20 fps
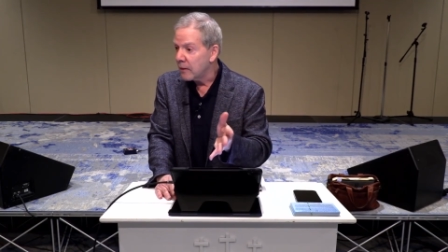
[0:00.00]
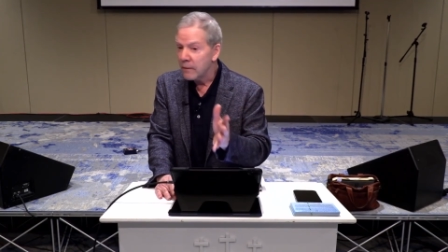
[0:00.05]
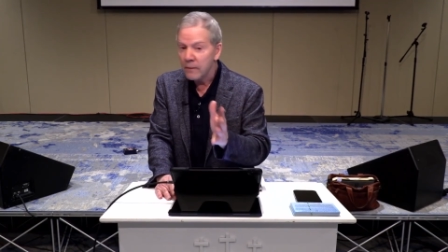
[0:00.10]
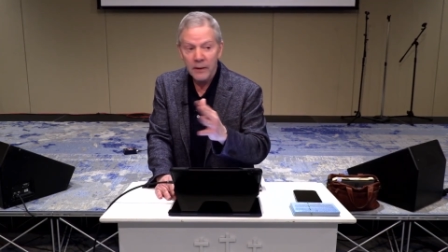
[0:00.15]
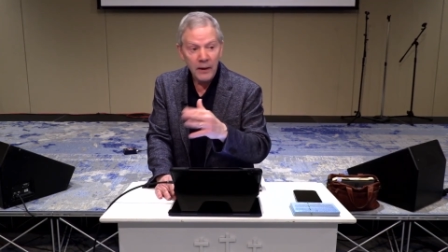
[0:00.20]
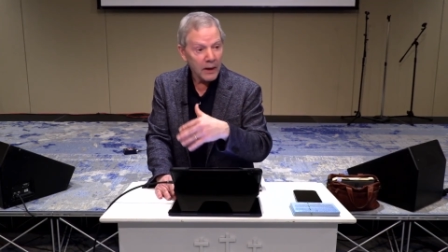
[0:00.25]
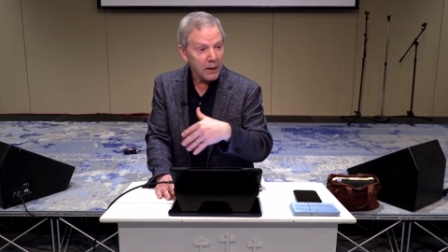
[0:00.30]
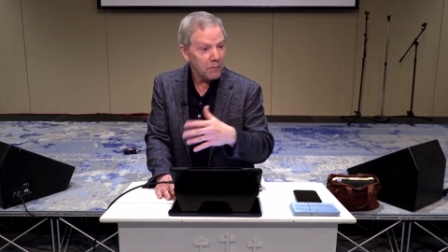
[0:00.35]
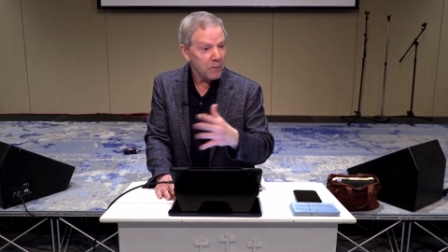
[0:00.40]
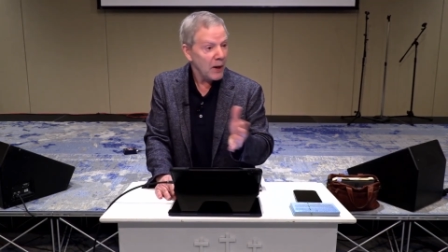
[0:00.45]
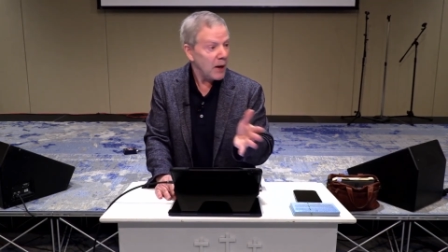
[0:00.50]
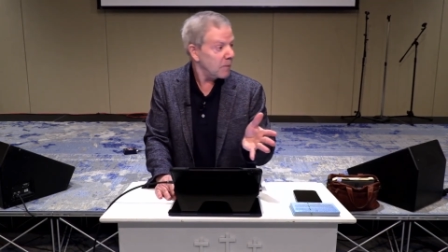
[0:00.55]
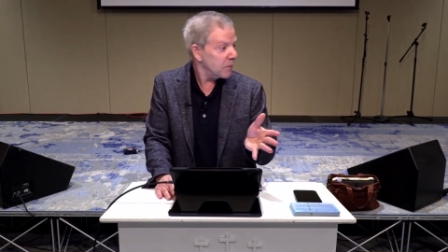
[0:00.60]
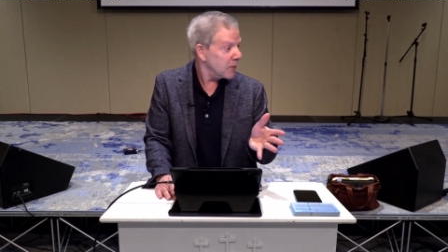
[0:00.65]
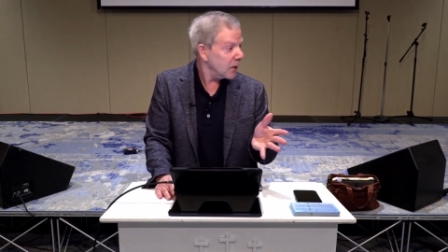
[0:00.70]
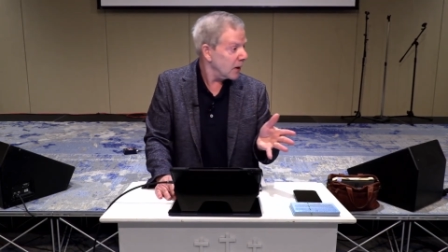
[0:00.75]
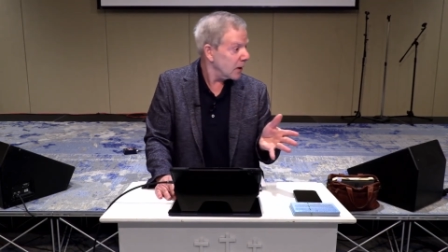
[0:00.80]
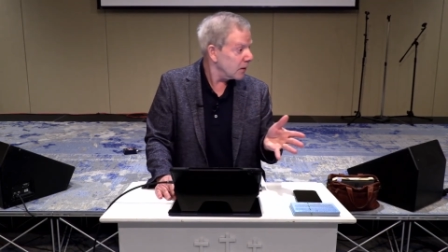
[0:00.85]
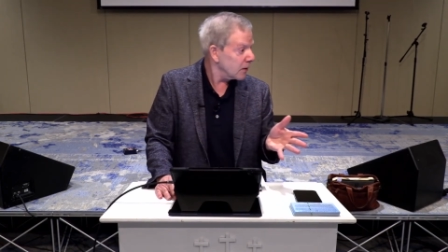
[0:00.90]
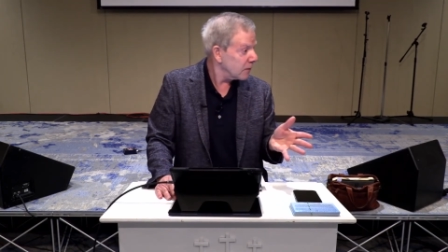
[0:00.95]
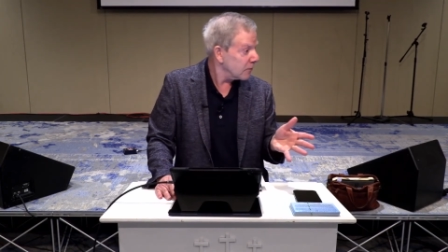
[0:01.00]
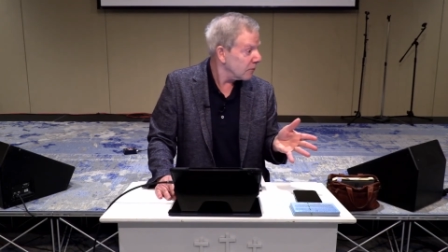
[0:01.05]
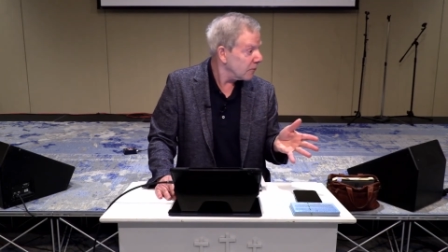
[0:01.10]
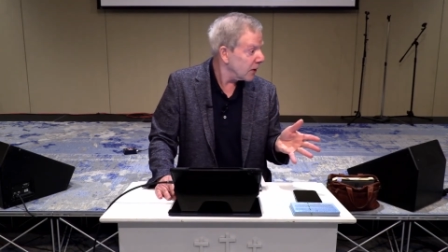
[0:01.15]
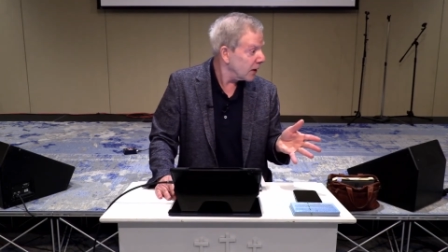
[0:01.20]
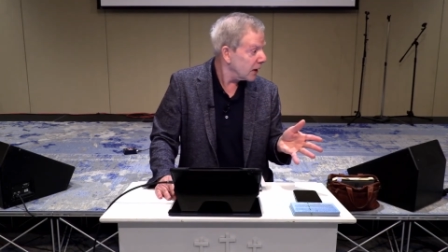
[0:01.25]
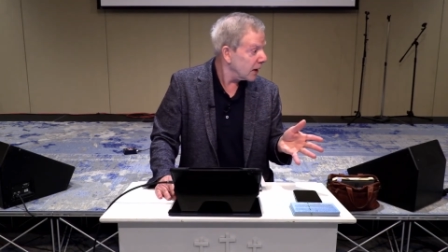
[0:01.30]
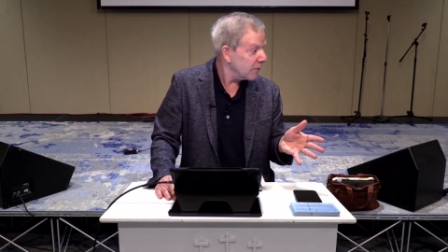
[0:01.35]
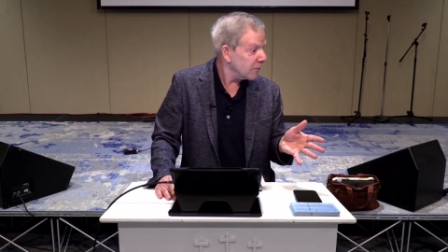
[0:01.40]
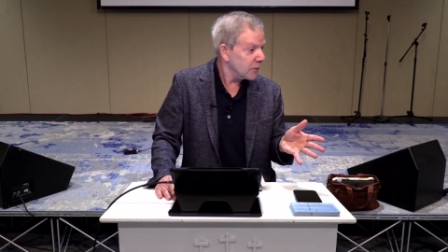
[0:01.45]
they get baptized
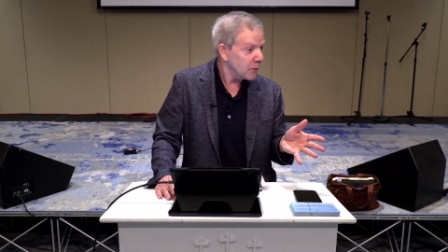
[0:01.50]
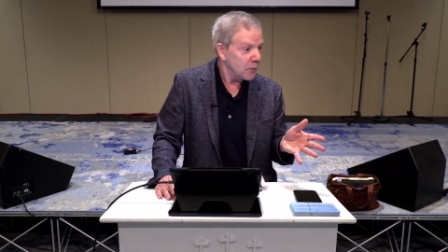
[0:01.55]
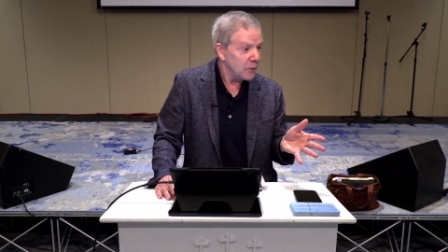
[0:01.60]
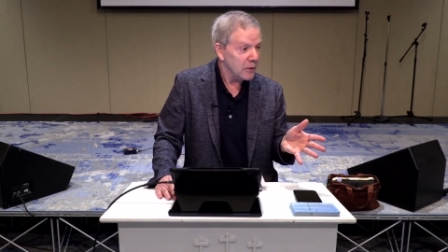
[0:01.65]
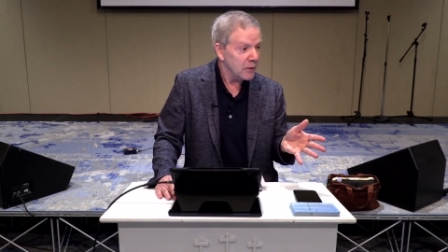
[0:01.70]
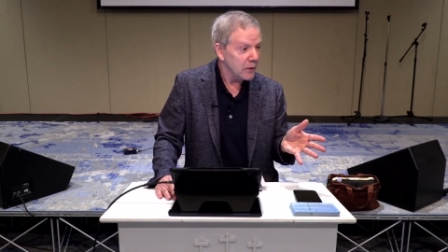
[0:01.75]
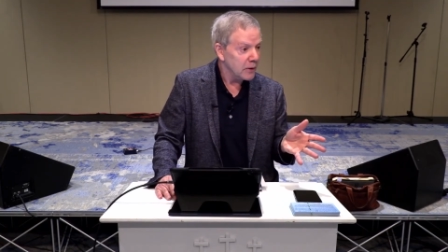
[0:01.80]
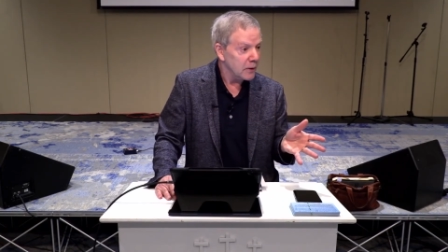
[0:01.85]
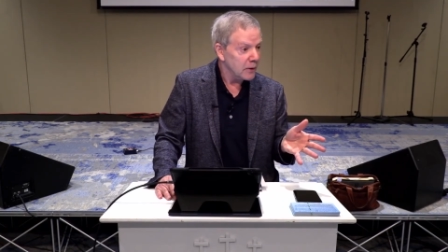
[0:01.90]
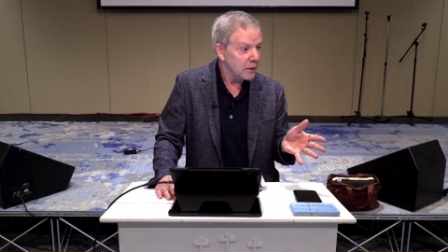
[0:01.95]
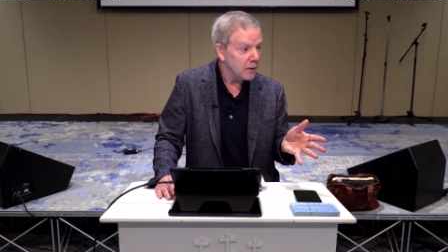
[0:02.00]
right afterwards,